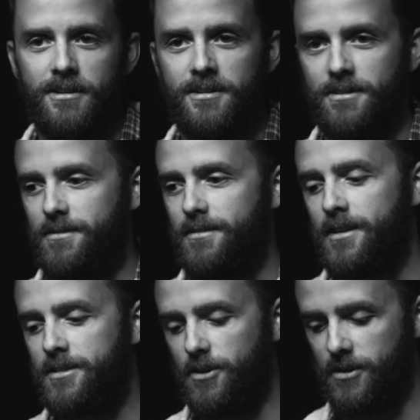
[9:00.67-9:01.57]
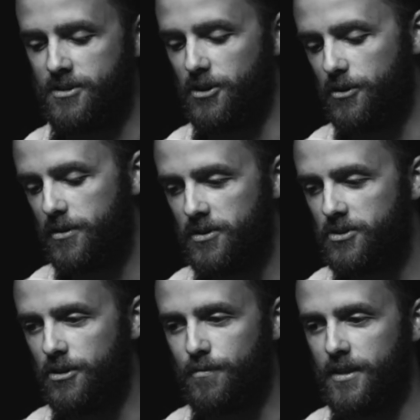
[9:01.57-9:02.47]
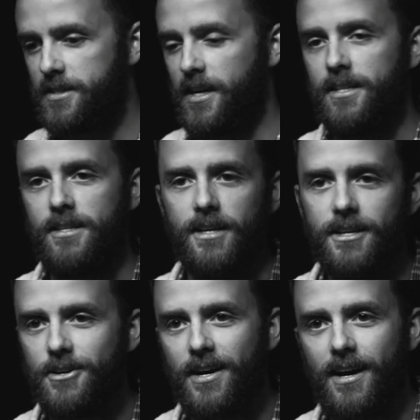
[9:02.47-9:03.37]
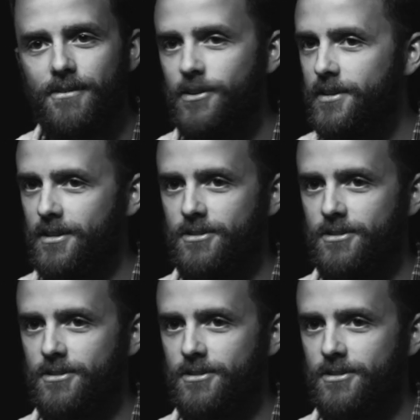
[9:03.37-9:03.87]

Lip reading: it, because you're so consumed with this idea that you have and you think